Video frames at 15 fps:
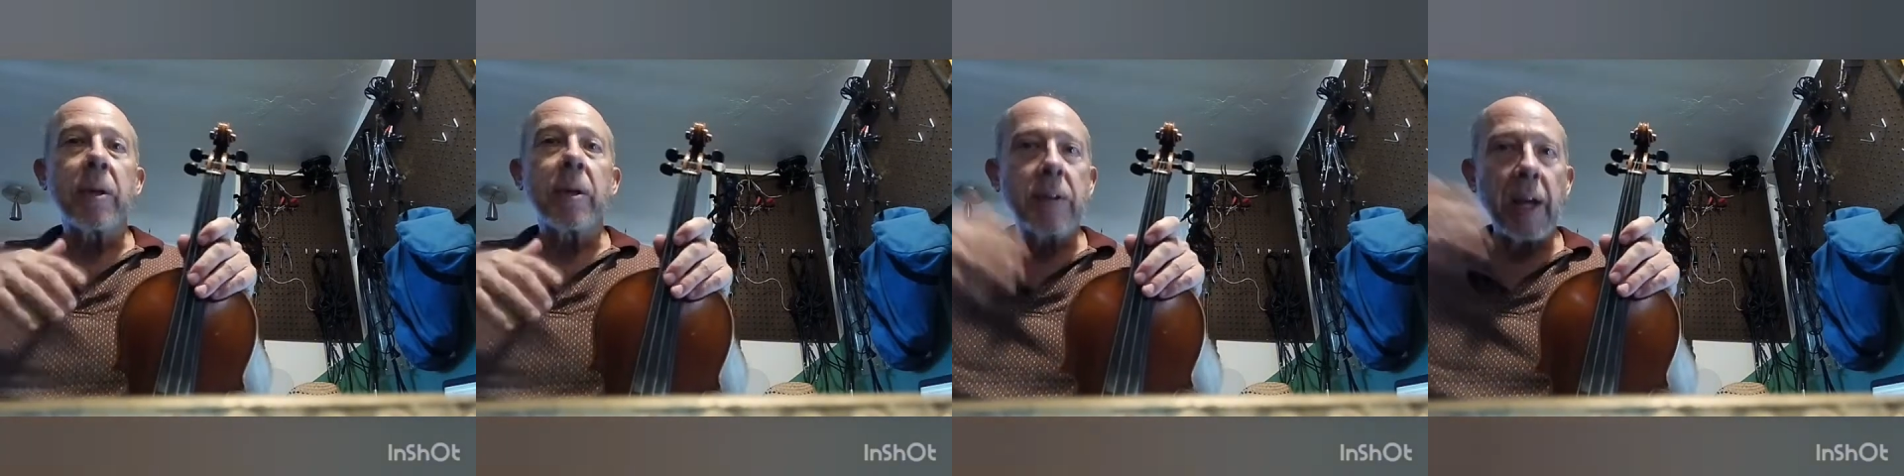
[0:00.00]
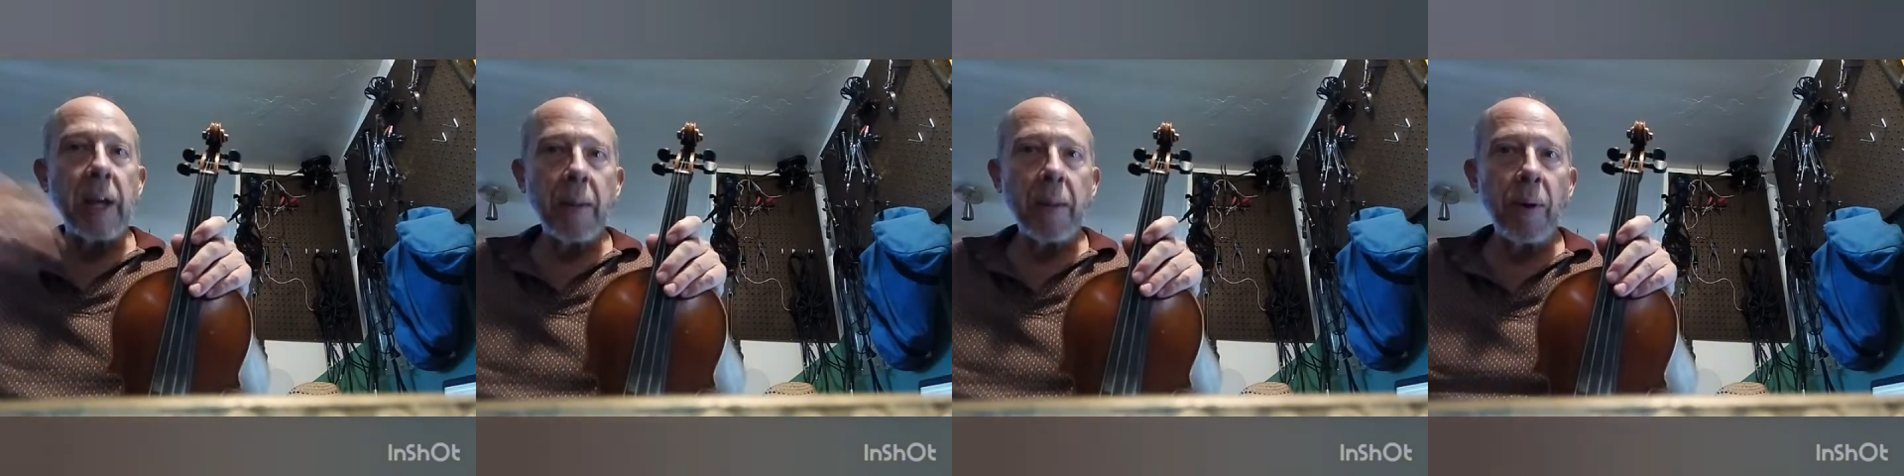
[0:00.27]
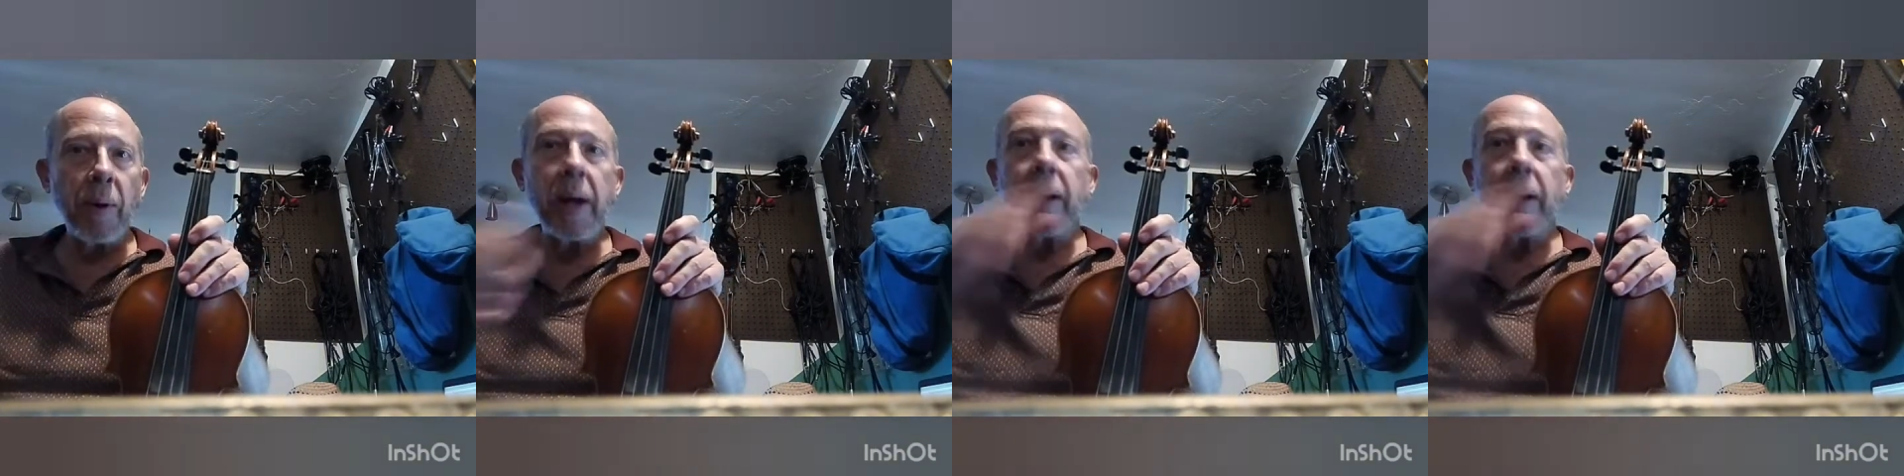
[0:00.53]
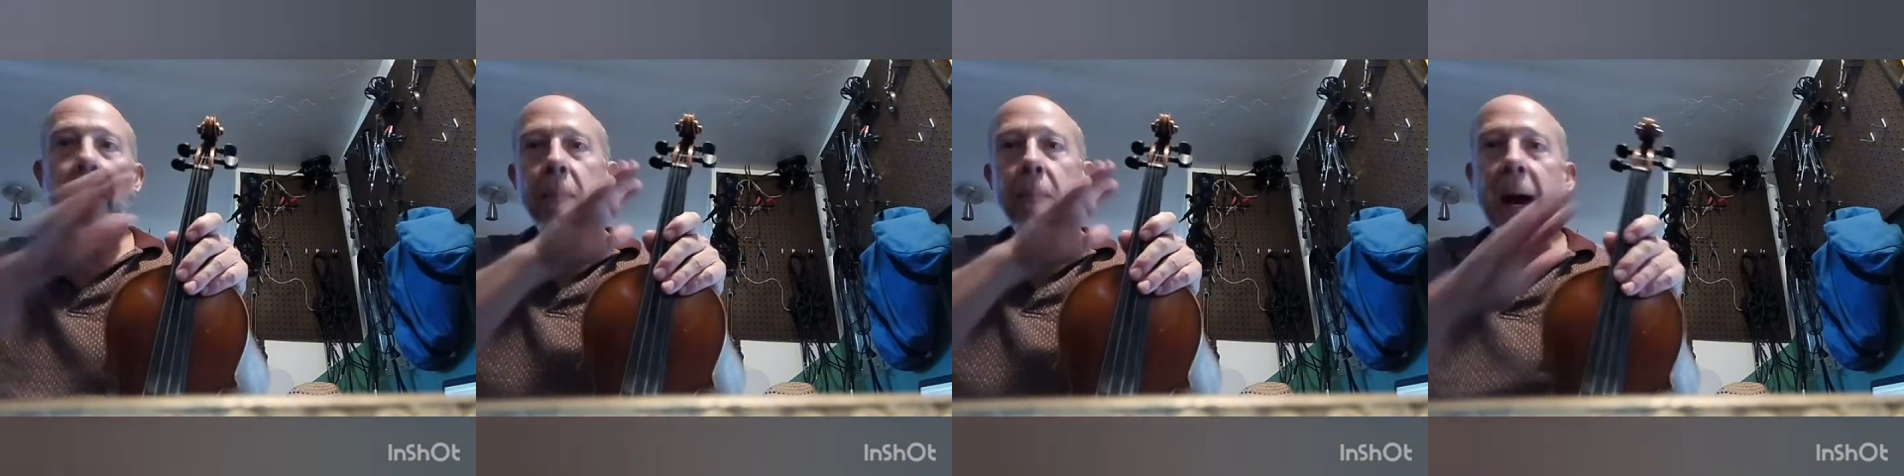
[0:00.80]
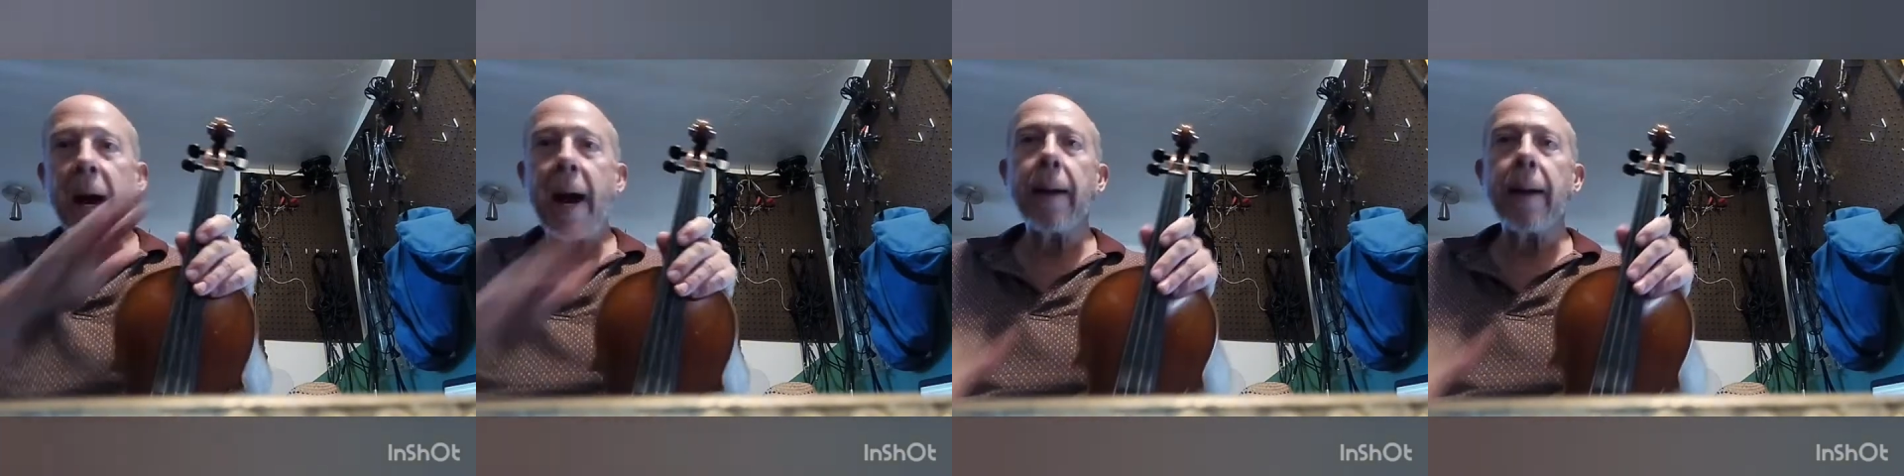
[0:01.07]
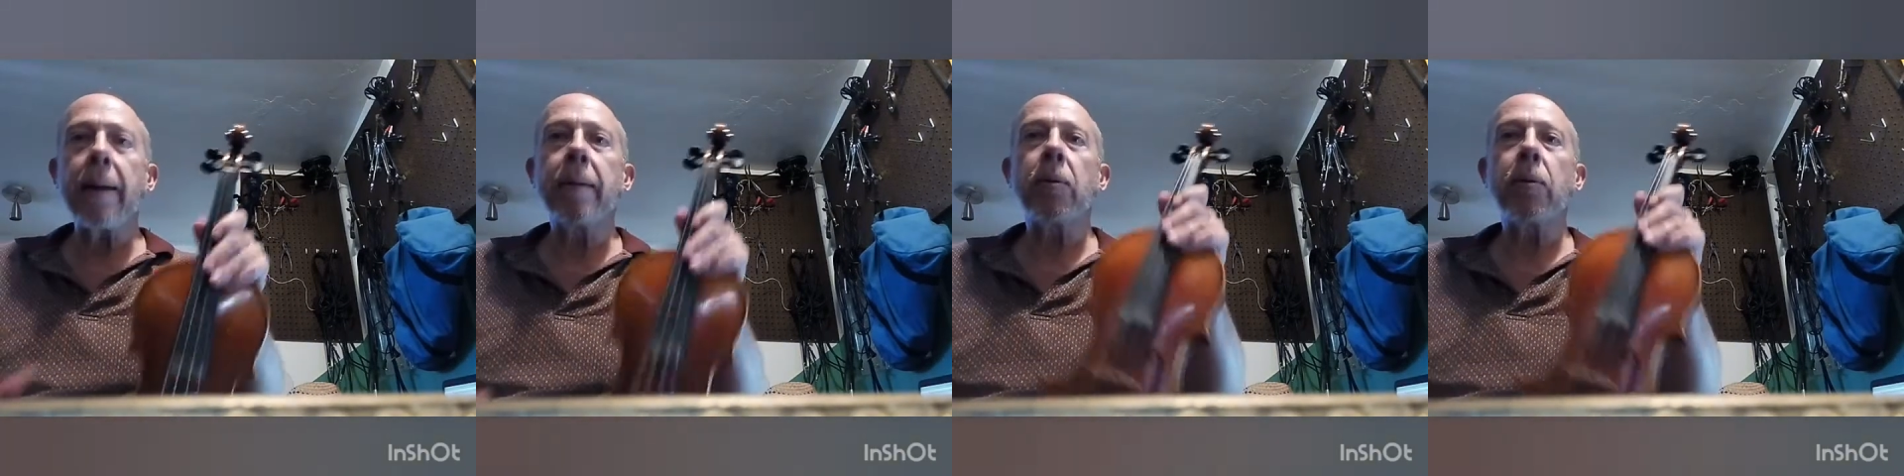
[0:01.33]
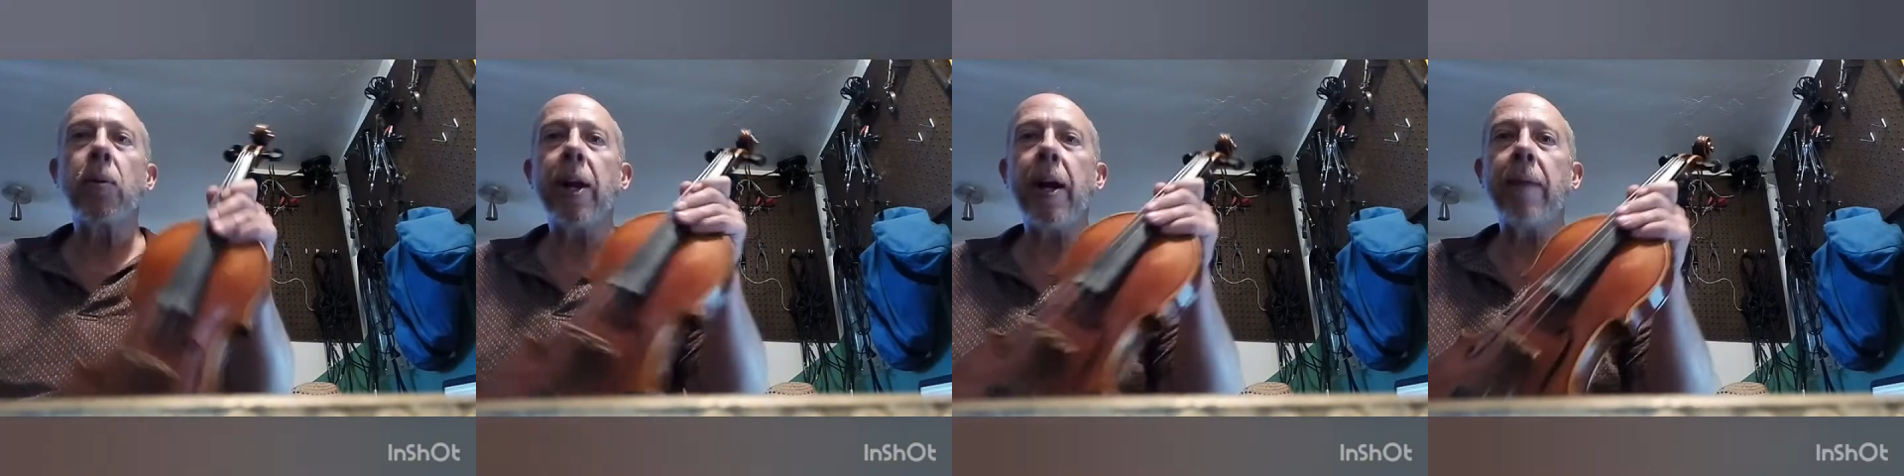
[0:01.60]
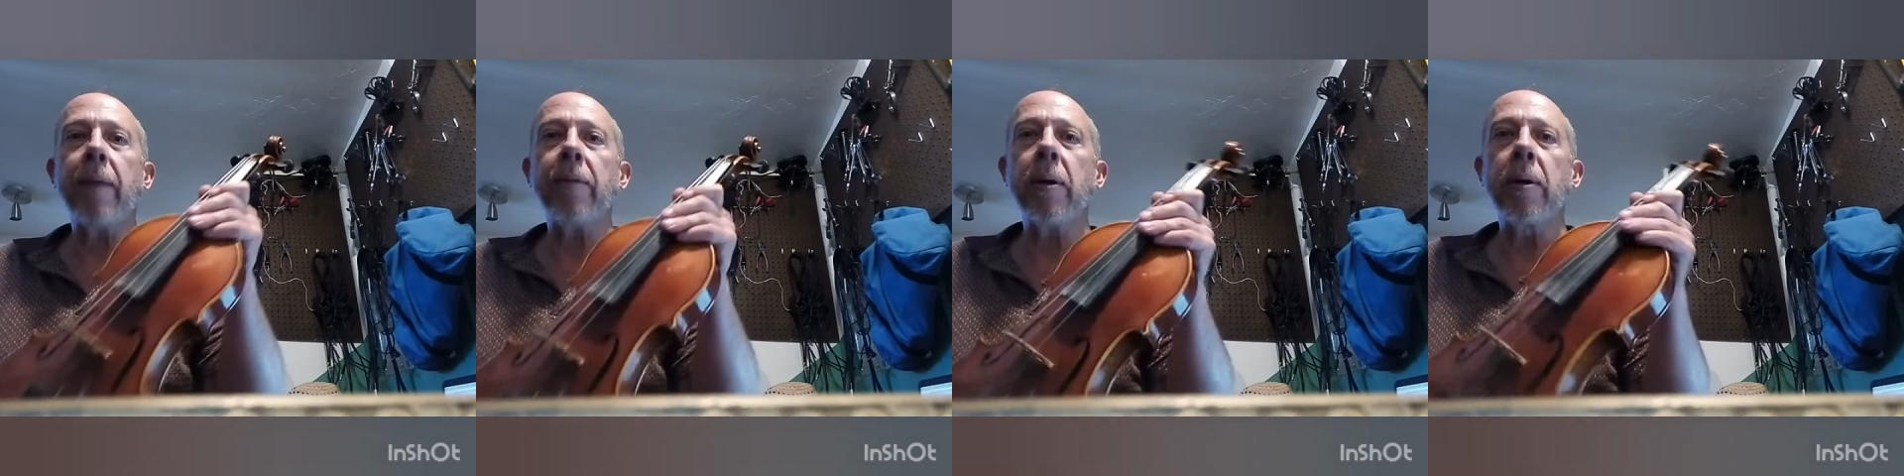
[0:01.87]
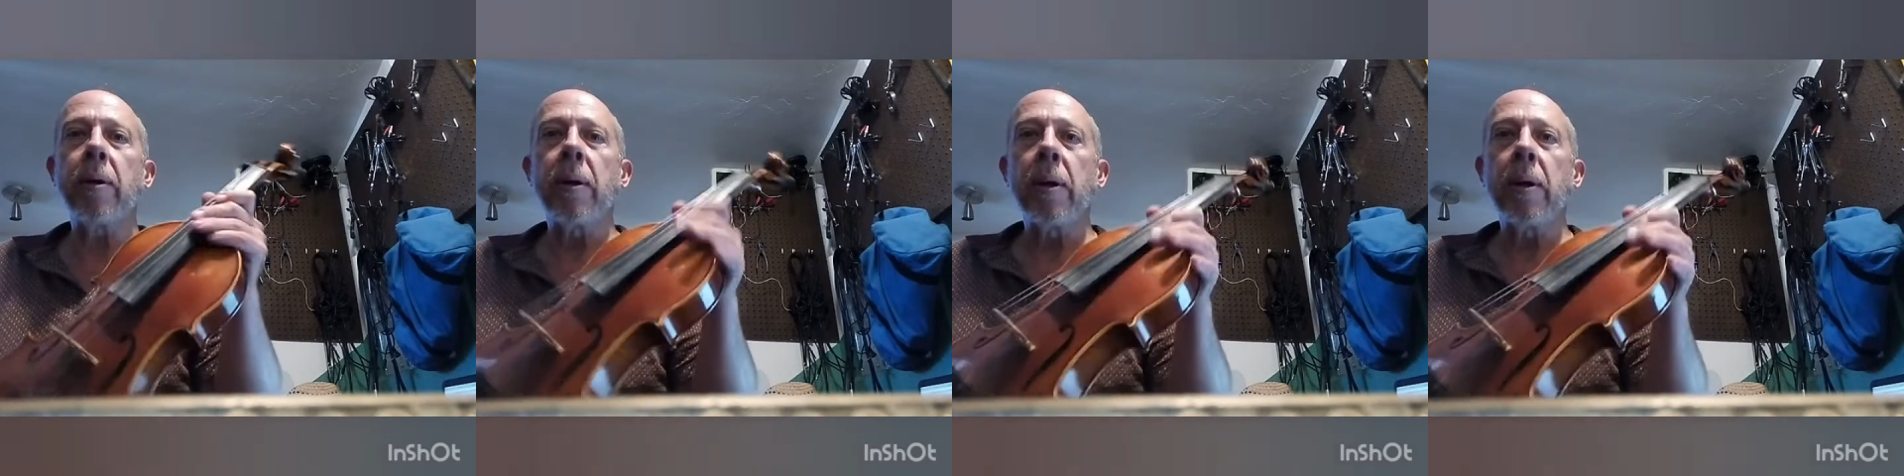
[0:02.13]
Take a break, come back, whatever.